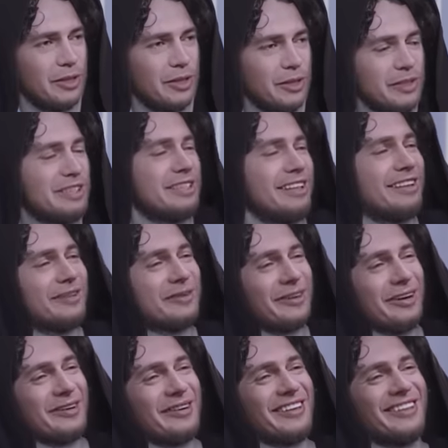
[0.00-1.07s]
Seth
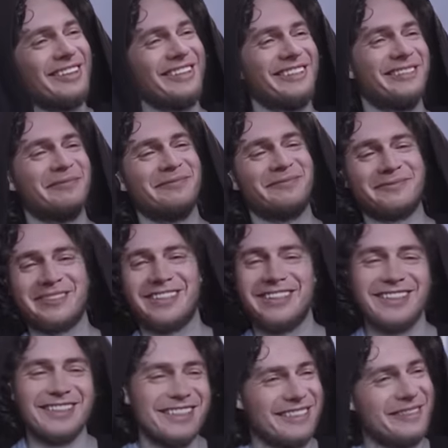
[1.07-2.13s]
Rogen.
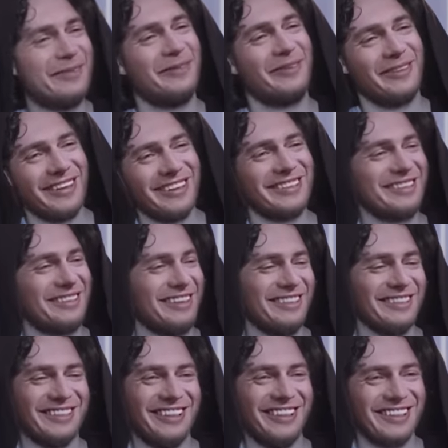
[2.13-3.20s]
Frick
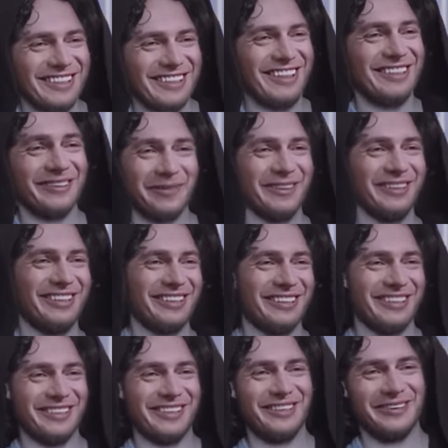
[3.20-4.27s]
sounds like Seth
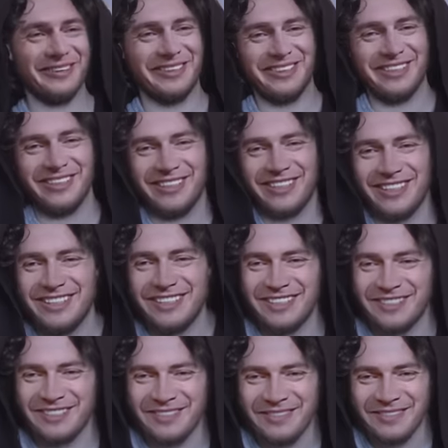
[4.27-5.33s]
Rogen. That was it.
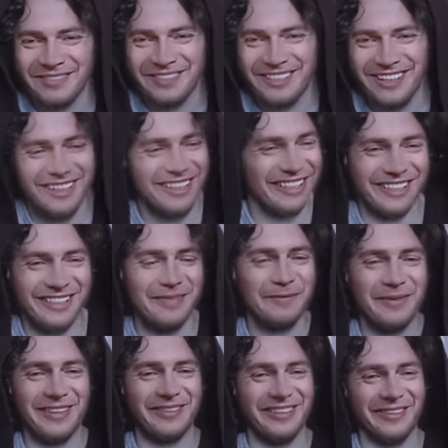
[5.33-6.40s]
That was gonna
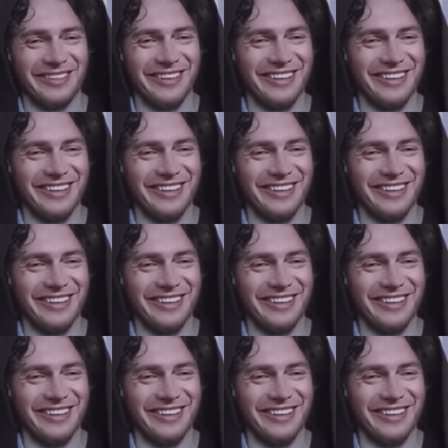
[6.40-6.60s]
bug me for